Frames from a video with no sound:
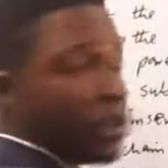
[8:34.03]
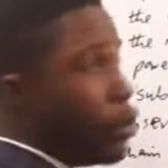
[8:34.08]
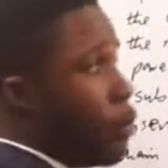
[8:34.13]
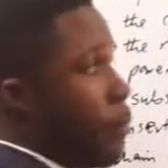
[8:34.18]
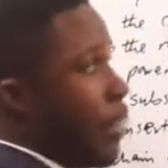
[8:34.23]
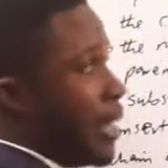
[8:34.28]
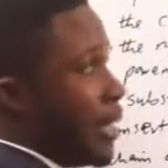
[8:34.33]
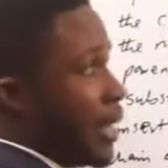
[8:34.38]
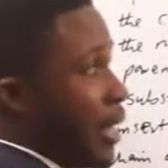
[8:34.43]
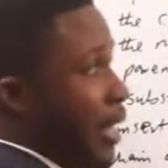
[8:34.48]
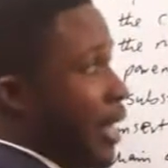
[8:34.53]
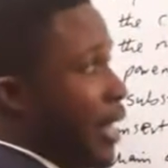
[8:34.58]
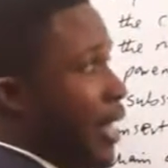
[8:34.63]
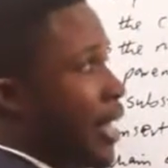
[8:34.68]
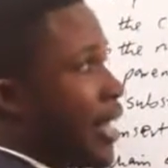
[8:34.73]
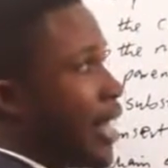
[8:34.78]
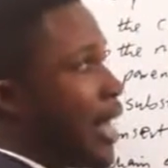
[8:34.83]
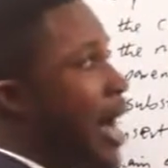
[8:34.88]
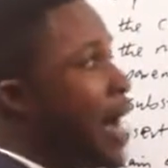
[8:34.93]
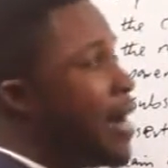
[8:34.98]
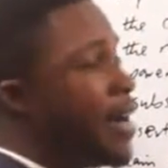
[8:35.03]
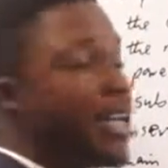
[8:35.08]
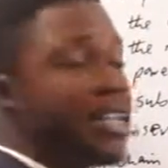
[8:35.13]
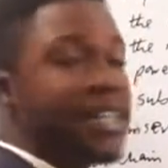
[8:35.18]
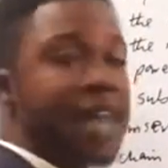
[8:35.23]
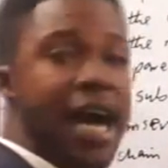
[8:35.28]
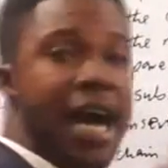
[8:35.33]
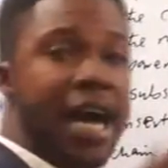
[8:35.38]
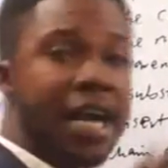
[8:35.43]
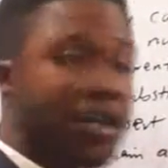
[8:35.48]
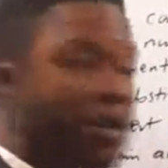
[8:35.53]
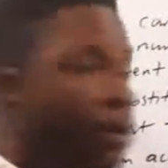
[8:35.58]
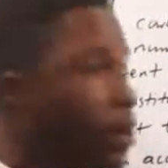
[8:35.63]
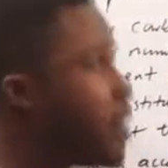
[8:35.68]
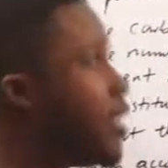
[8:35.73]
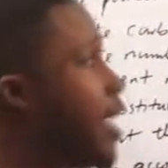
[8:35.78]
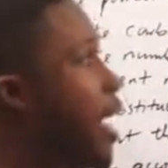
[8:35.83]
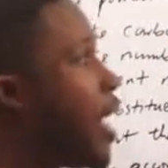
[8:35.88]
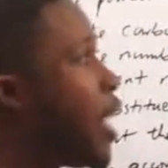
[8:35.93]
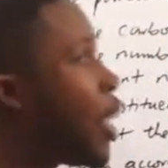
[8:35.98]
number 3 carries
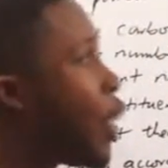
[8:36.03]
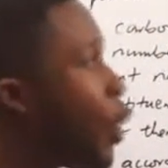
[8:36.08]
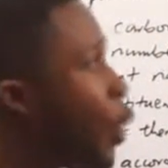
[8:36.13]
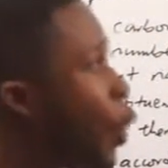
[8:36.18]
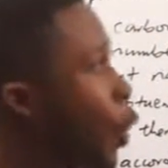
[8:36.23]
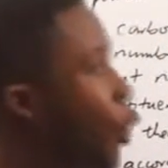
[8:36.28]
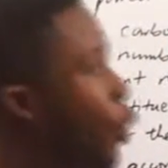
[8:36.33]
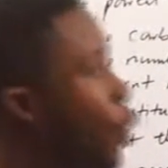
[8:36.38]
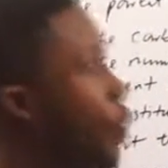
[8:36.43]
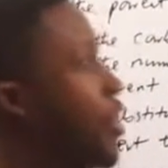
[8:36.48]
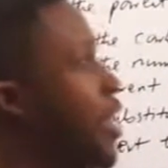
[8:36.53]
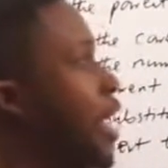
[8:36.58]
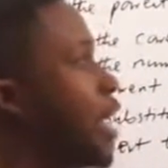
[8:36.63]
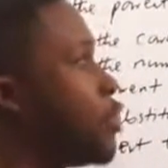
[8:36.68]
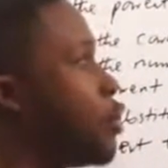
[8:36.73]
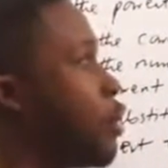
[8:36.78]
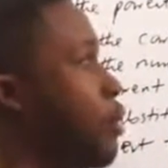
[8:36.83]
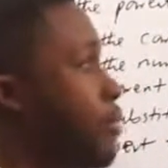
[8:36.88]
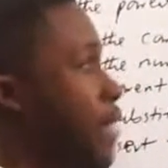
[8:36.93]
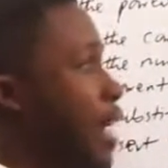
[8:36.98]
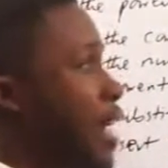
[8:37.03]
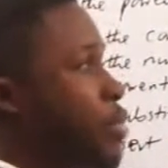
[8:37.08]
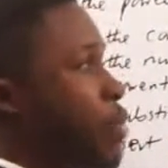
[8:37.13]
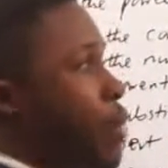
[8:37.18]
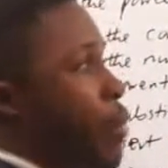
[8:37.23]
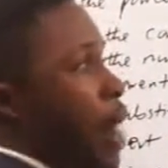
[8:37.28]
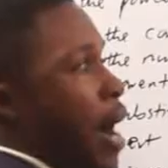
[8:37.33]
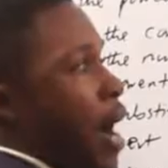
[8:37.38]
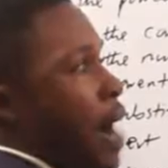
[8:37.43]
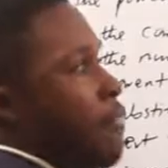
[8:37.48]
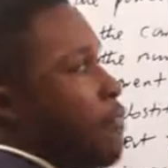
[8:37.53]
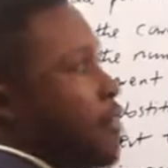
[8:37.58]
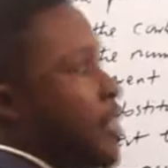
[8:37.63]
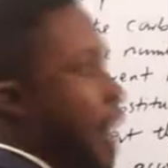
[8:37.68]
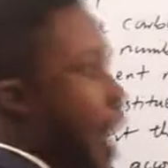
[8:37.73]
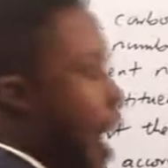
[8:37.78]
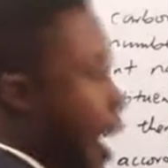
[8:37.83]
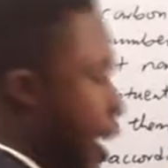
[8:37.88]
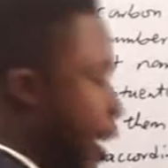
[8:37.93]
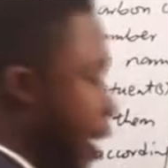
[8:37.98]
another chlorine atom. That is why we have
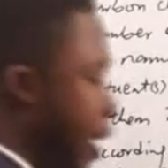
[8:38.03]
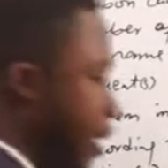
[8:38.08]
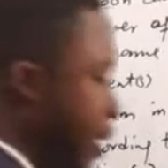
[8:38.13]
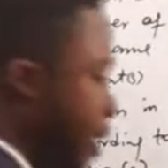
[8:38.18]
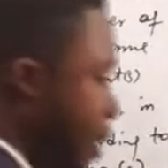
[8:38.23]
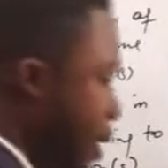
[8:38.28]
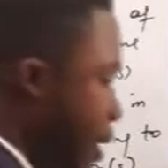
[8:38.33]
di.